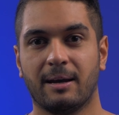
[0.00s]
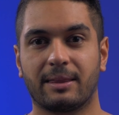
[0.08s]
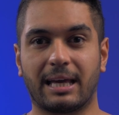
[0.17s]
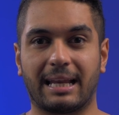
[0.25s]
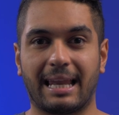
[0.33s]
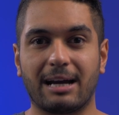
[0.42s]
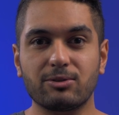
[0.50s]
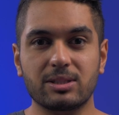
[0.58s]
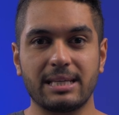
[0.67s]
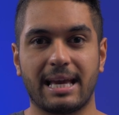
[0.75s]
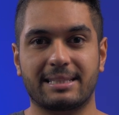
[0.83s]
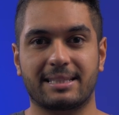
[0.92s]
that allows
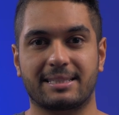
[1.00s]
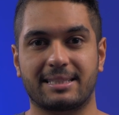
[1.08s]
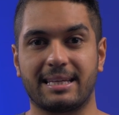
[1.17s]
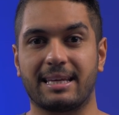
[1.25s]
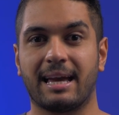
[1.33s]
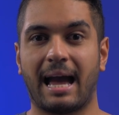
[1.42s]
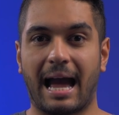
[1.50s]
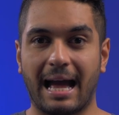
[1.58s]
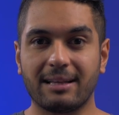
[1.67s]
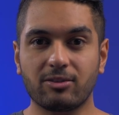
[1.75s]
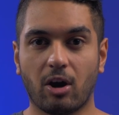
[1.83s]
the SSD and